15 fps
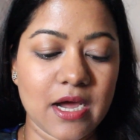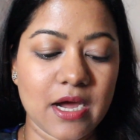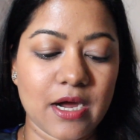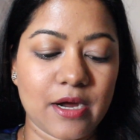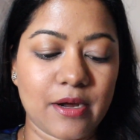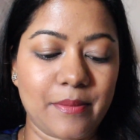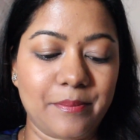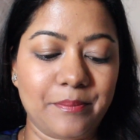
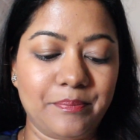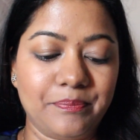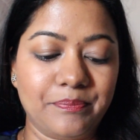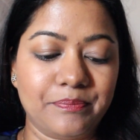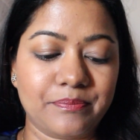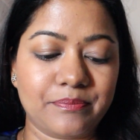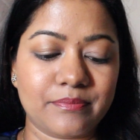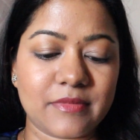
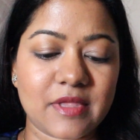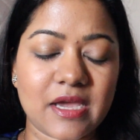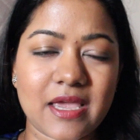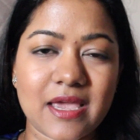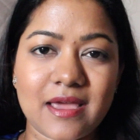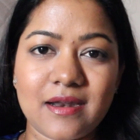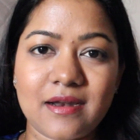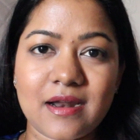
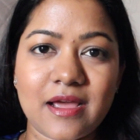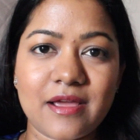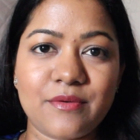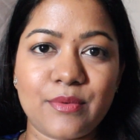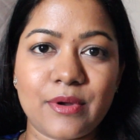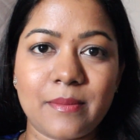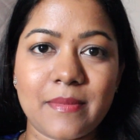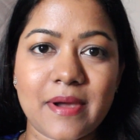again I
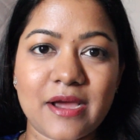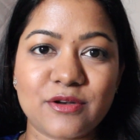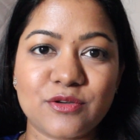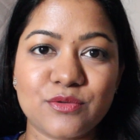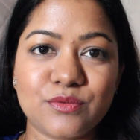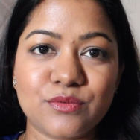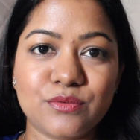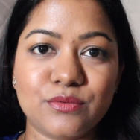went back
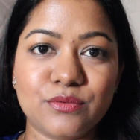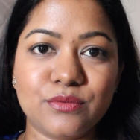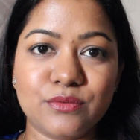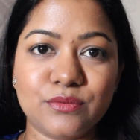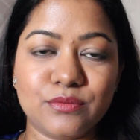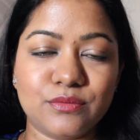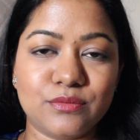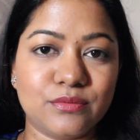
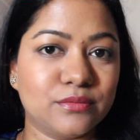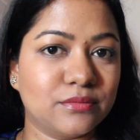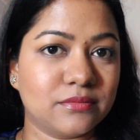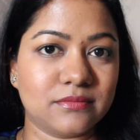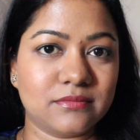to